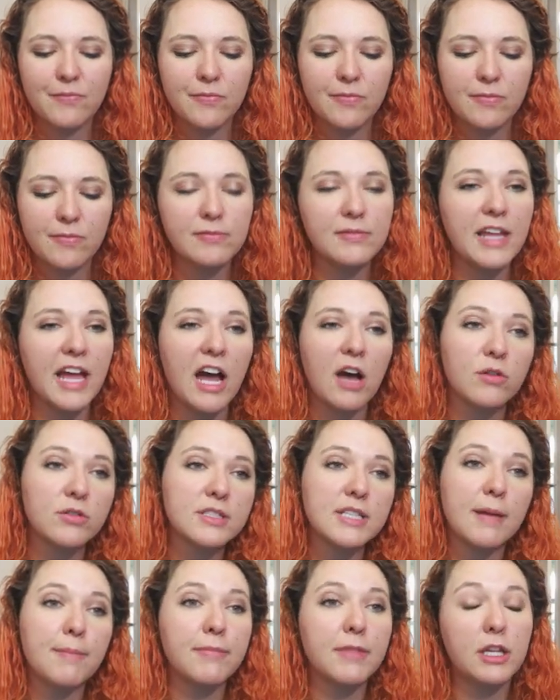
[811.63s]
Now
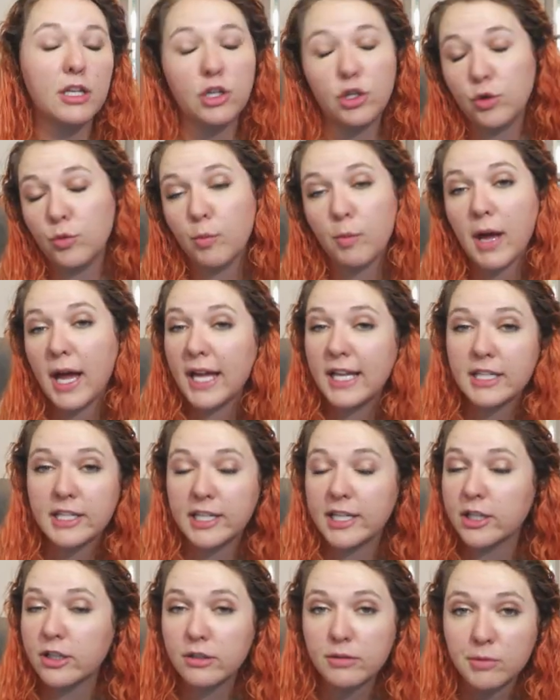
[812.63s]
something you might
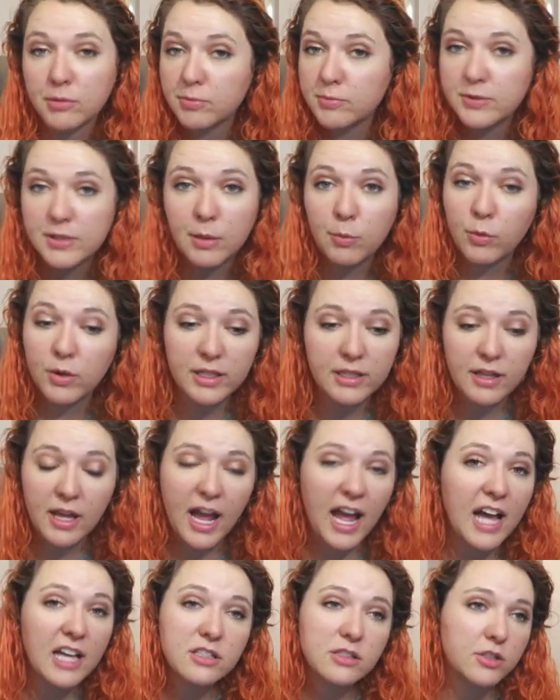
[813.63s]
hear someone
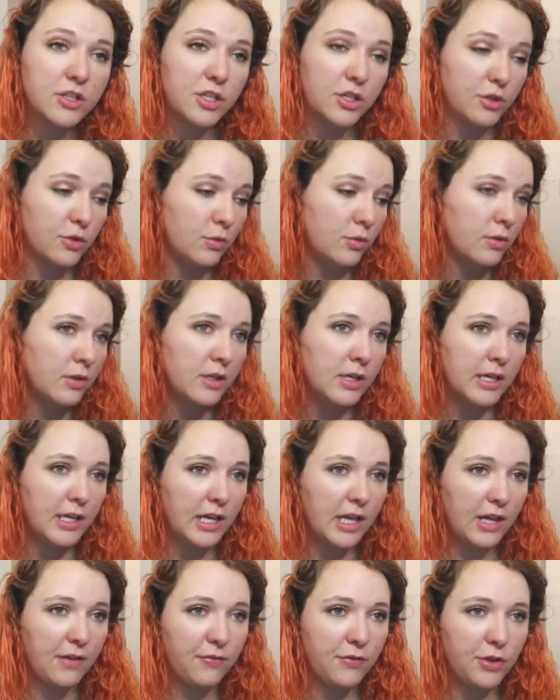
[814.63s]
ask you
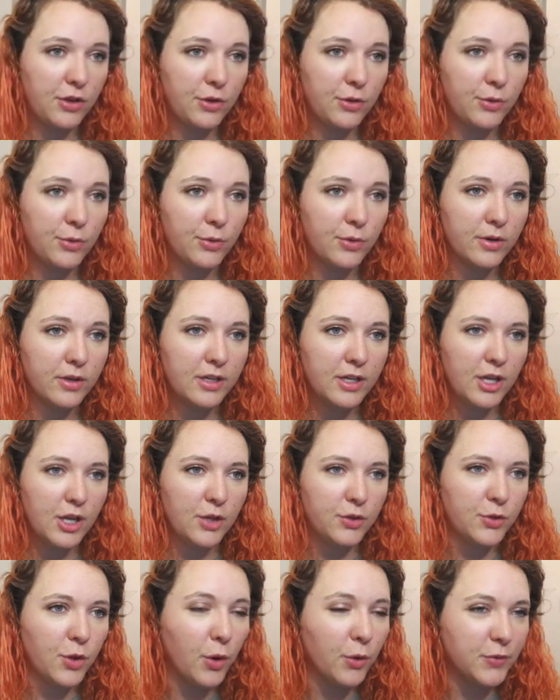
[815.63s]
if you
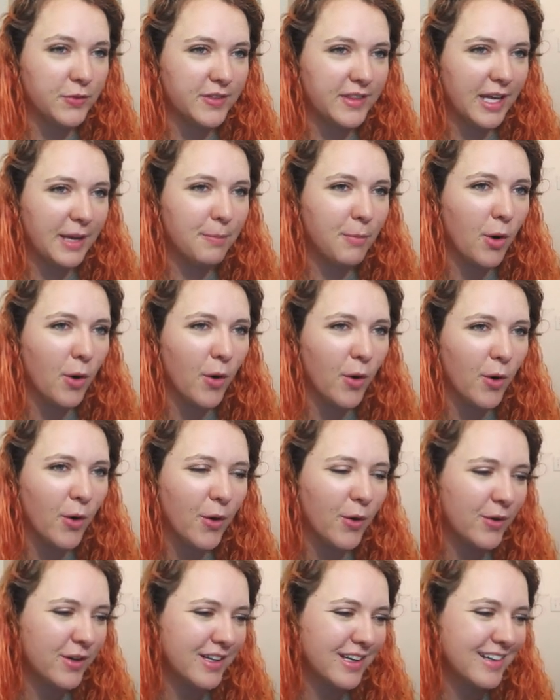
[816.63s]

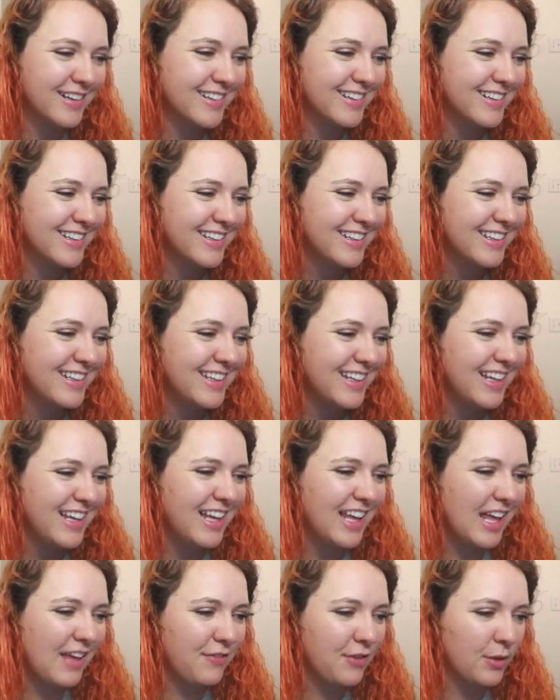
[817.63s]
totemo
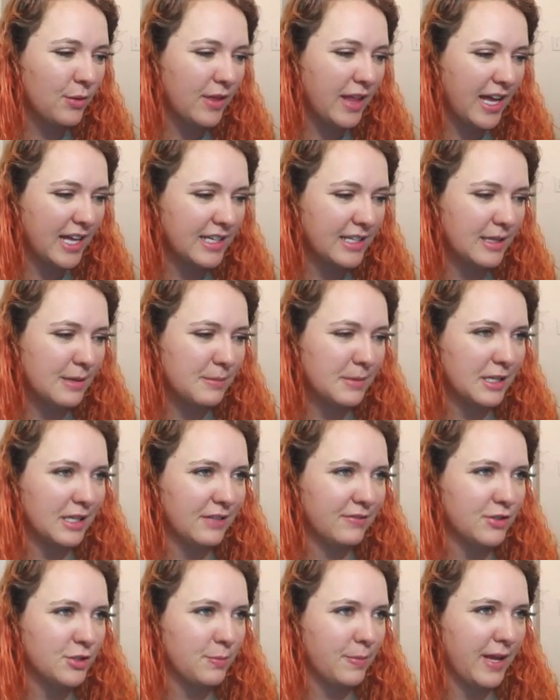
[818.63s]
if you land in the middle
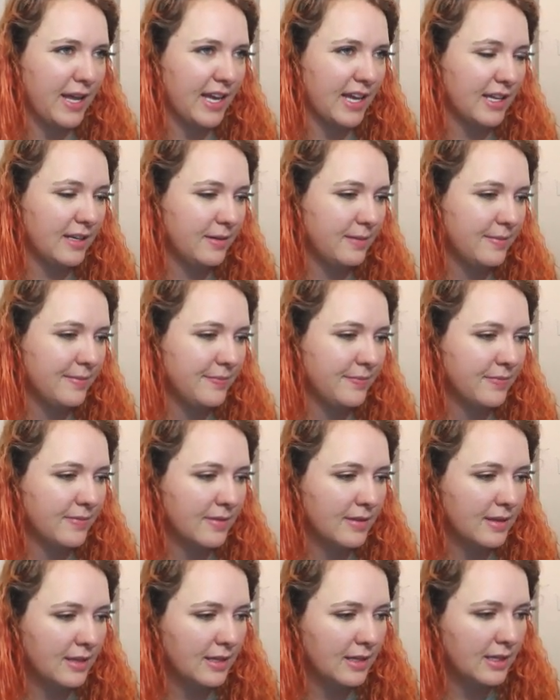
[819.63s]
of Japan
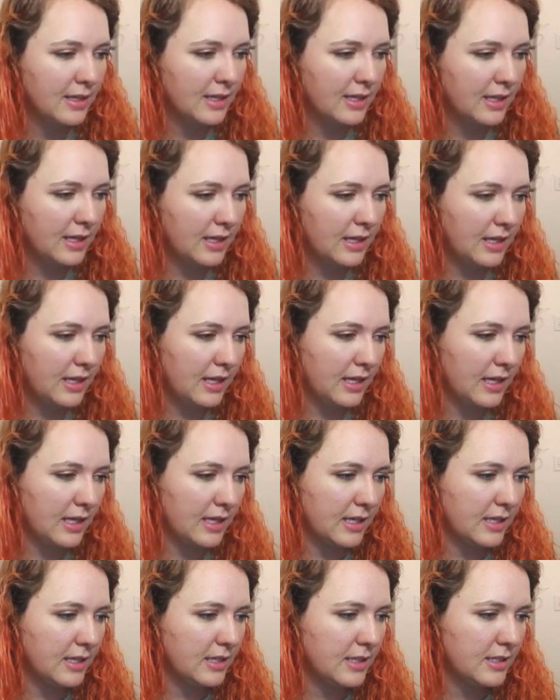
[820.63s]

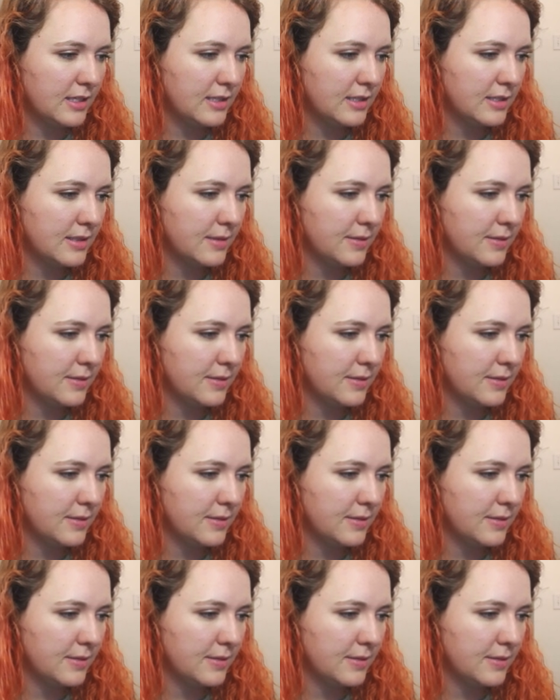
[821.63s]
is,